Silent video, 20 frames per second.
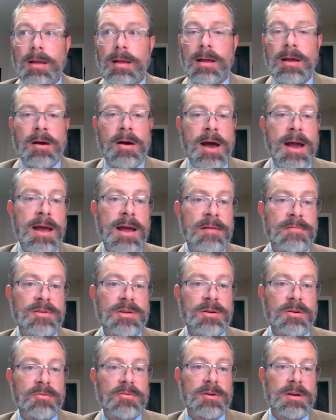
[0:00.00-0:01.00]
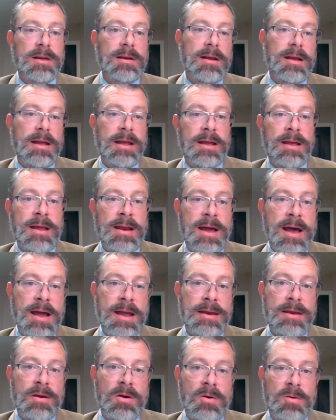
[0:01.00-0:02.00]
Now, I have children, and
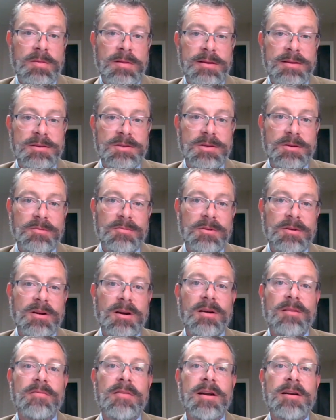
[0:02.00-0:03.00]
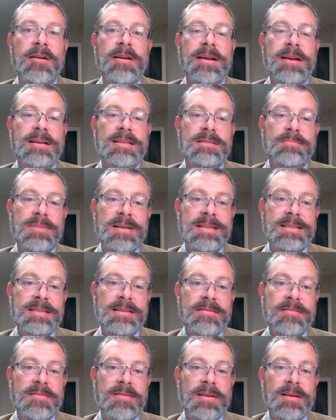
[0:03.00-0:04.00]
I know that children are very
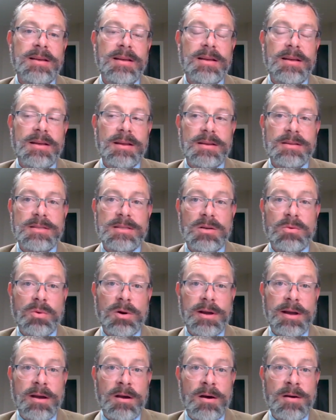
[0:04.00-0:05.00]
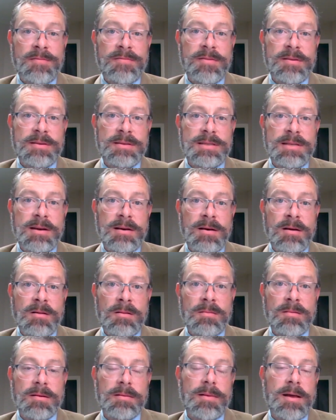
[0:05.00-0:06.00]
expensive. So, what I often
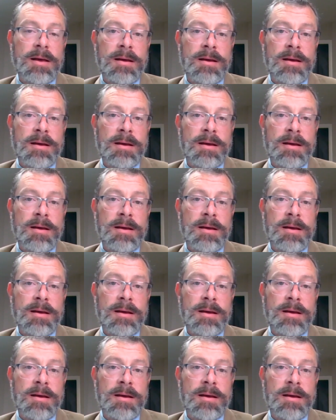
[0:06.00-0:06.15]
tell